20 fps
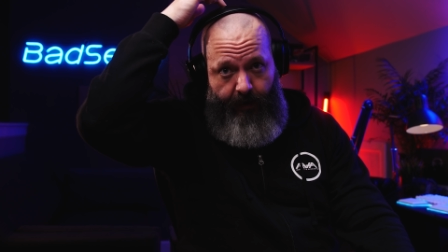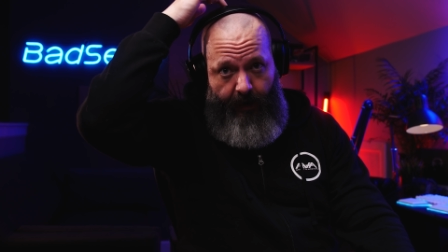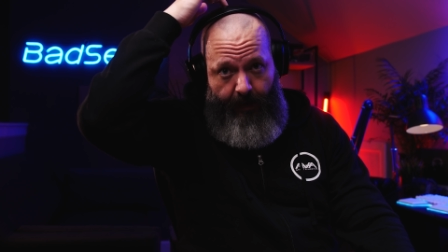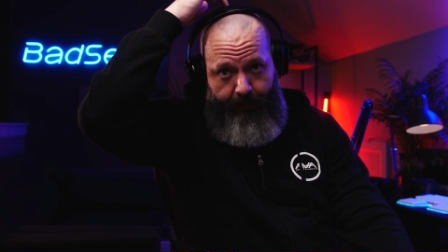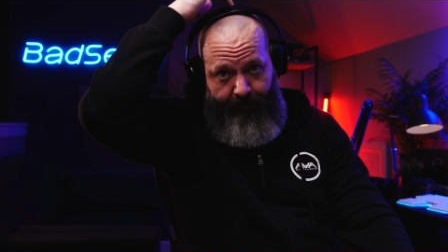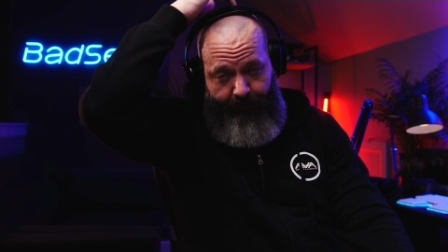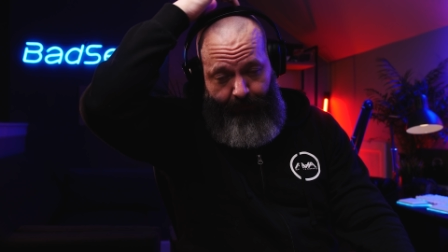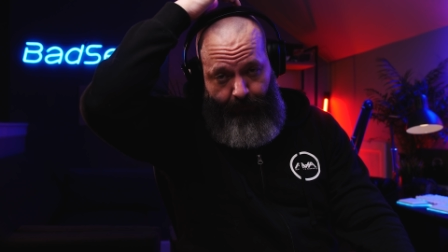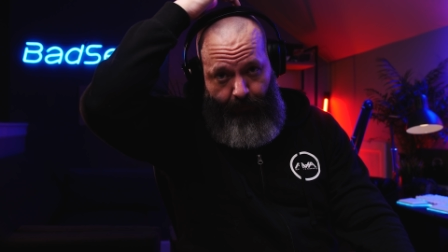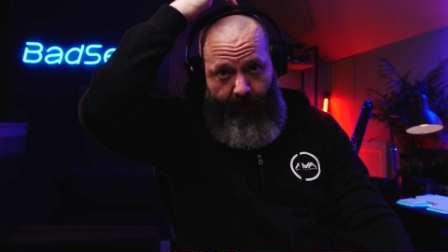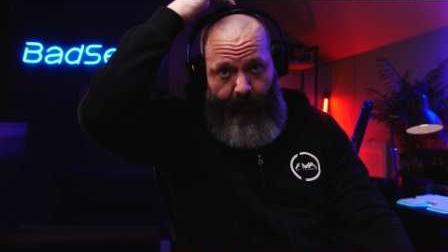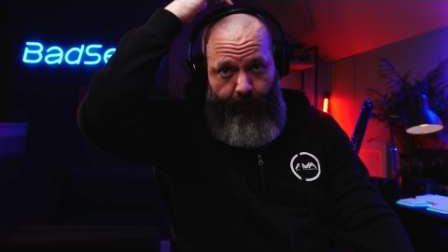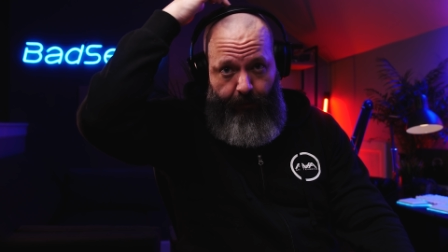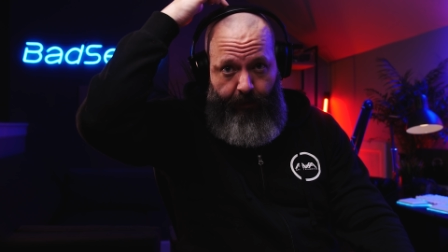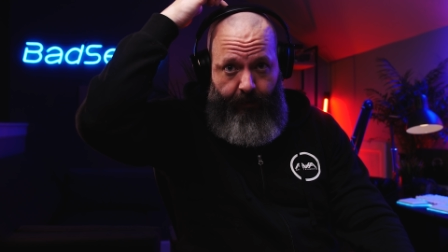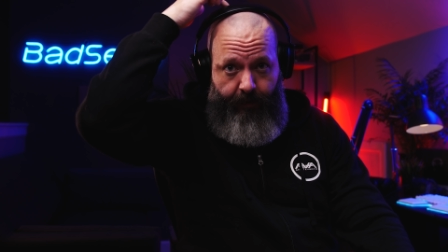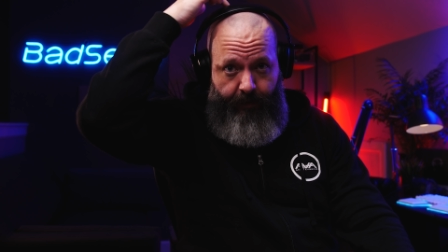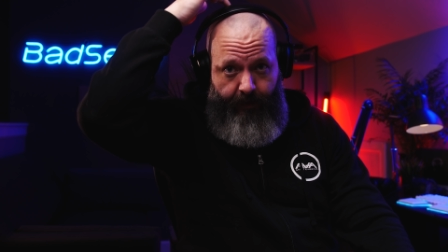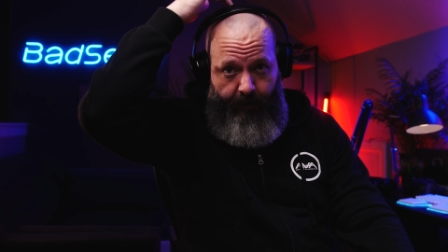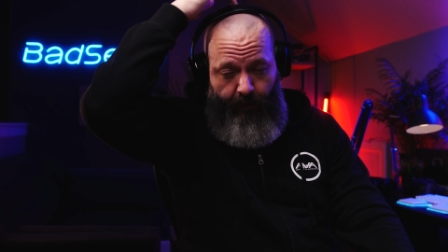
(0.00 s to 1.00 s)
It happens right
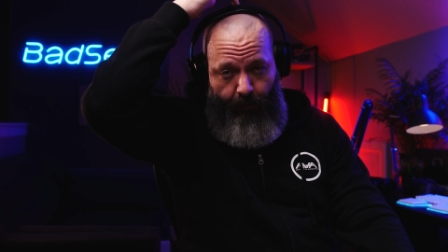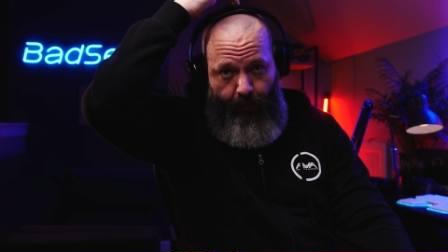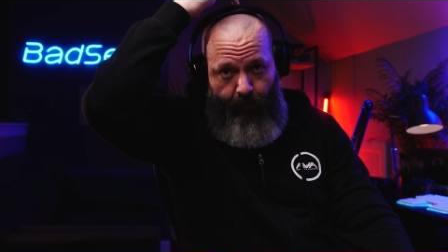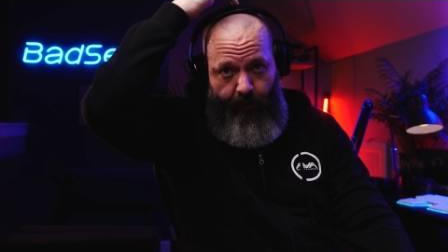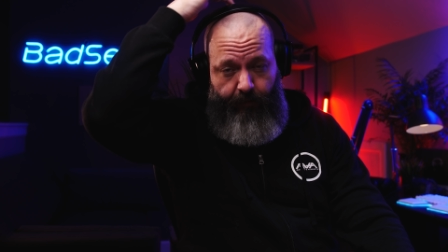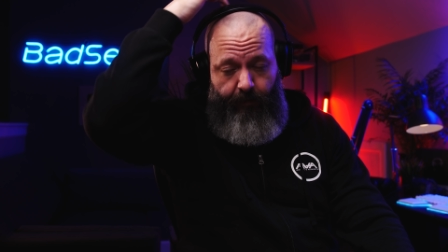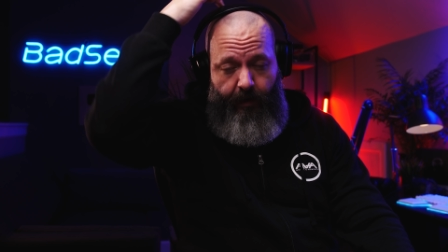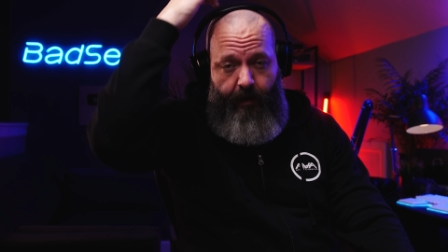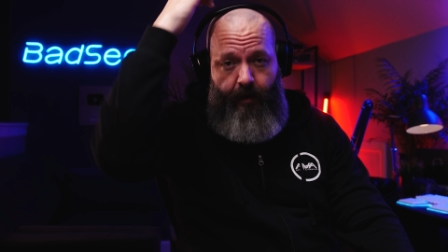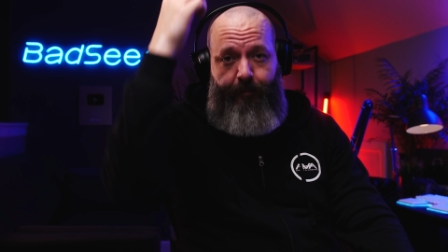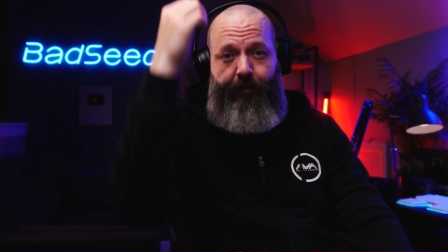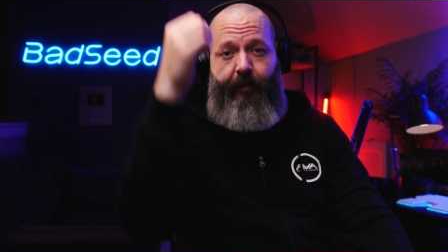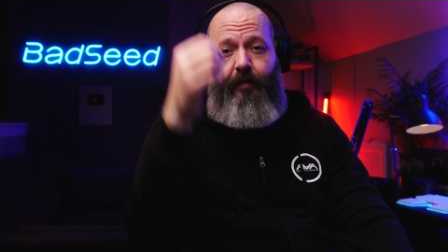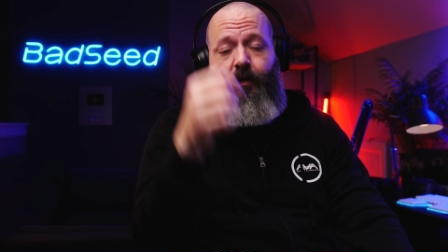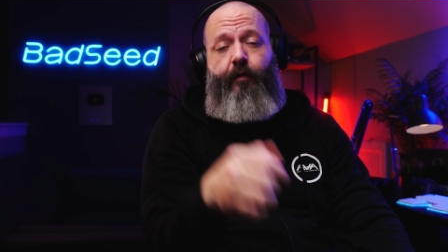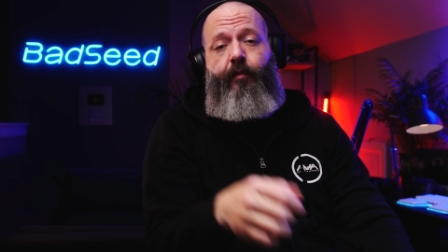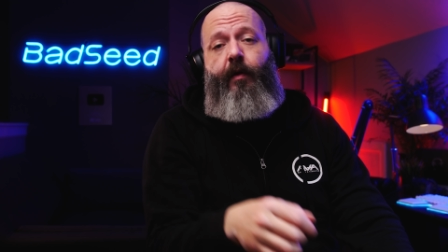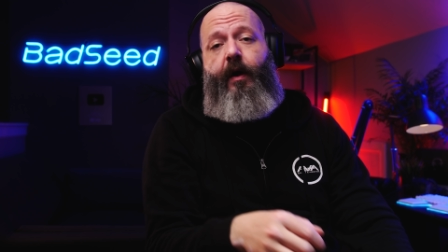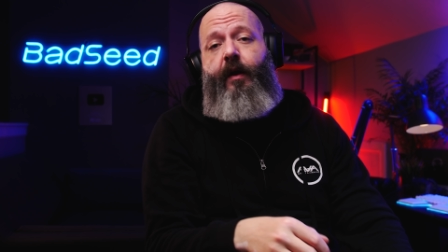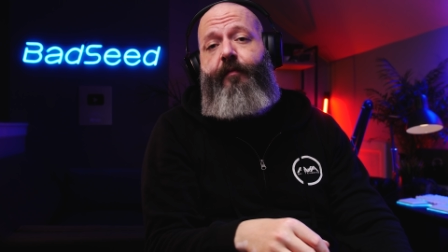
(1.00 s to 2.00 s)
where you think it would, right up in
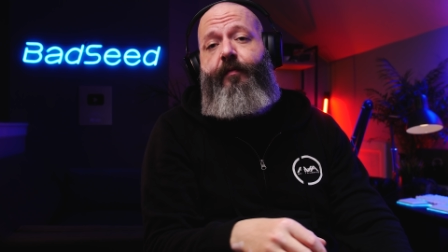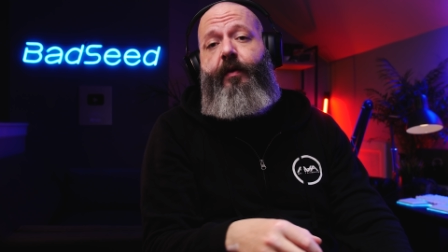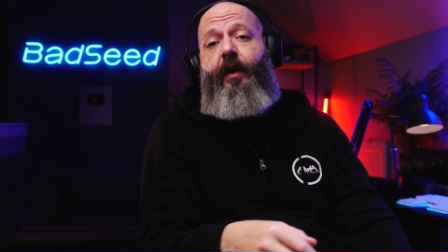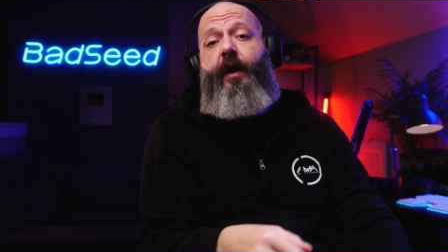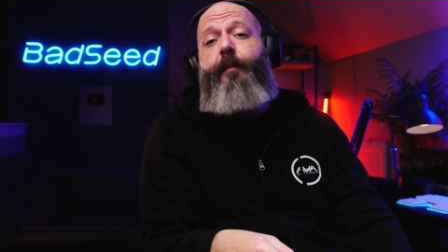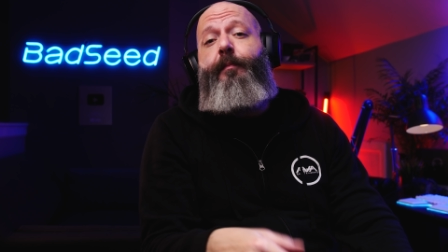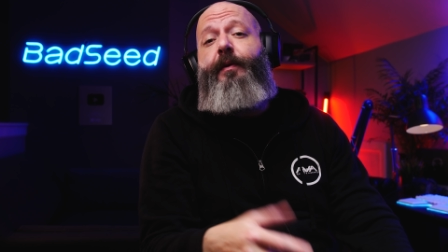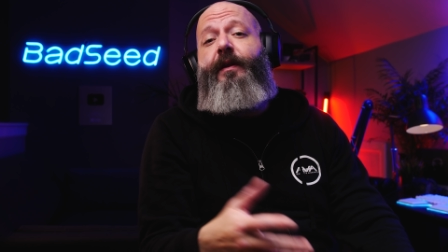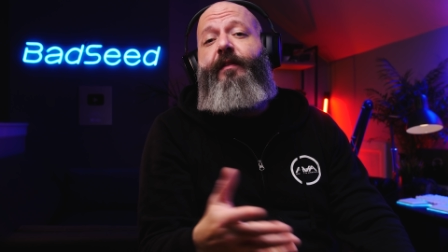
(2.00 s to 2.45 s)
the crown of your head,